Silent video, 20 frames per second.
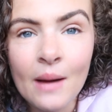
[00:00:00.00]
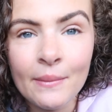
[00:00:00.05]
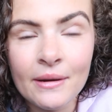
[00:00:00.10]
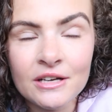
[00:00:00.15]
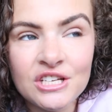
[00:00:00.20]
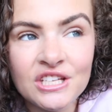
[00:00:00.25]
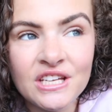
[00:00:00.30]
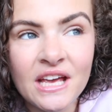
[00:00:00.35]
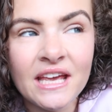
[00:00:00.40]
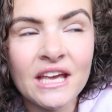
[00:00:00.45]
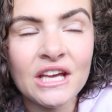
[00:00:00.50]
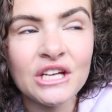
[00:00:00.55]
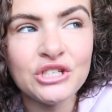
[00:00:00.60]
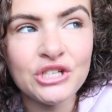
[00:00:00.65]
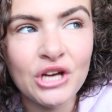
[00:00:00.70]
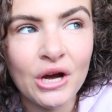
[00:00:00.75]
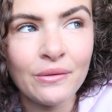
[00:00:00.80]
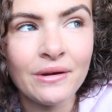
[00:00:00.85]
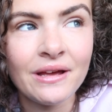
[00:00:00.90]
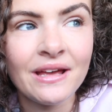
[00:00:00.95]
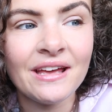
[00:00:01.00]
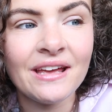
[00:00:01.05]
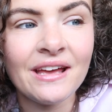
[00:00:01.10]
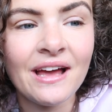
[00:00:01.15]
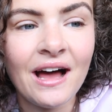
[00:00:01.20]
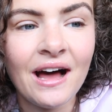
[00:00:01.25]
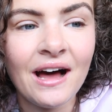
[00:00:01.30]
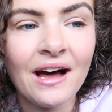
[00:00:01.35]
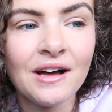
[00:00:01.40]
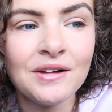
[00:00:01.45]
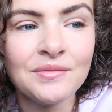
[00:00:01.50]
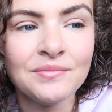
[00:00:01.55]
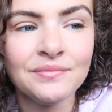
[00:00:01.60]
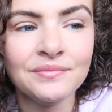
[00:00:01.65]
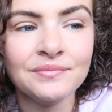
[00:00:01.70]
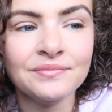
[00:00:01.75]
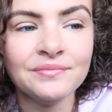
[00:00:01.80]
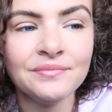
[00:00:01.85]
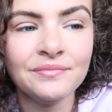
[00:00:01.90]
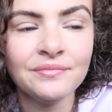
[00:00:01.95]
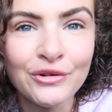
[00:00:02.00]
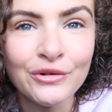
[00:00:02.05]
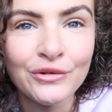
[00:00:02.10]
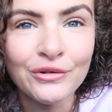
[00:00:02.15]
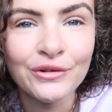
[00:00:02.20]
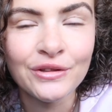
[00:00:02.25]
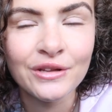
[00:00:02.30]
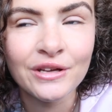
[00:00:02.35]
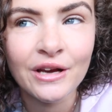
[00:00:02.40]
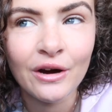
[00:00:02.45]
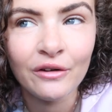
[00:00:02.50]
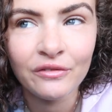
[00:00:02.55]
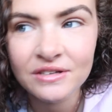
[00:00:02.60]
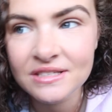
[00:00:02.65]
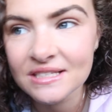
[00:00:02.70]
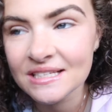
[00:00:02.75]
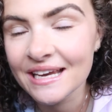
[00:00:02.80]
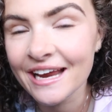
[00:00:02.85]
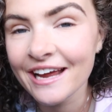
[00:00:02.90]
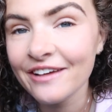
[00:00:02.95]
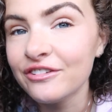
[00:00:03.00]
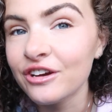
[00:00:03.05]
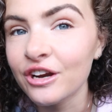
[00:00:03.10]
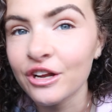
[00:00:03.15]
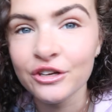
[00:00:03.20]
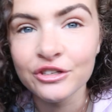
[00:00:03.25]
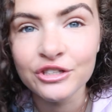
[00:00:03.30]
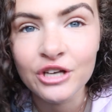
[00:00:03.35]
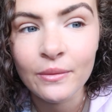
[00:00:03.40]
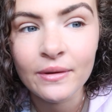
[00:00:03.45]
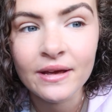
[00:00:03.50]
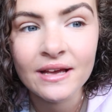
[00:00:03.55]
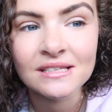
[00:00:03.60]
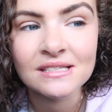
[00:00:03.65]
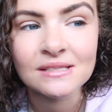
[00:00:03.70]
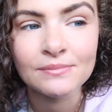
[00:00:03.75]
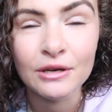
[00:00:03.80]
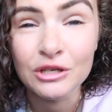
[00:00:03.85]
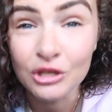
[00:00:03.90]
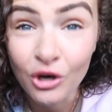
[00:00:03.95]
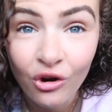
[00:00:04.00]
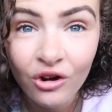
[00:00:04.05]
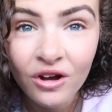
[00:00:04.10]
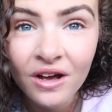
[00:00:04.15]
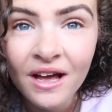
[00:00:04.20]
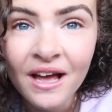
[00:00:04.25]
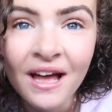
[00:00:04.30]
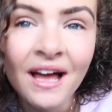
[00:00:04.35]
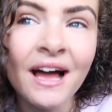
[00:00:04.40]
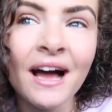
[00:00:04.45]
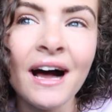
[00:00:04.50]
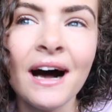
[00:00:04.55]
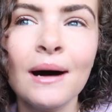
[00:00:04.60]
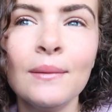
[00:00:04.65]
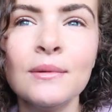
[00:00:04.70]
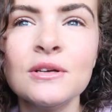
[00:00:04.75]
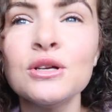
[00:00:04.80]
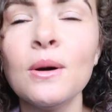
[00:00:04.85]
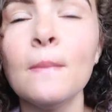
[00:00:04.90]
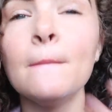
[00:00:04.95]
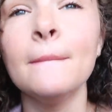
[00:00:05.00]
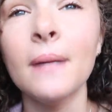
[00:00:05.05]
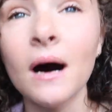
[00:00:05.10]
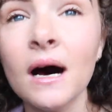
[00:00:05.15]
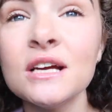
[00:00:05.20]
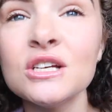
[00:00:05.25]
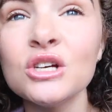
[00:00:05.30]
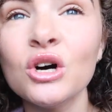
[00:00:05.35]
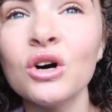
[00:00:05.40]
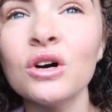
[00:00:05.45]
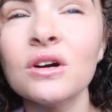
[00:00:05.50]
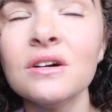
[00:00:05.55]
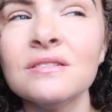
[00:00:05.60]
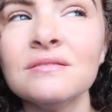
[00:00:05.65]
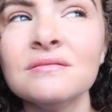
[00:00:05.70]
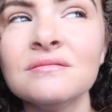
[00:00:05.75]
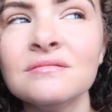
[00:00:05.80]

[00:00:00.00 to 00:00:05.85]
to the office today. If you don't know who Joey is, my dog. He's not my dog.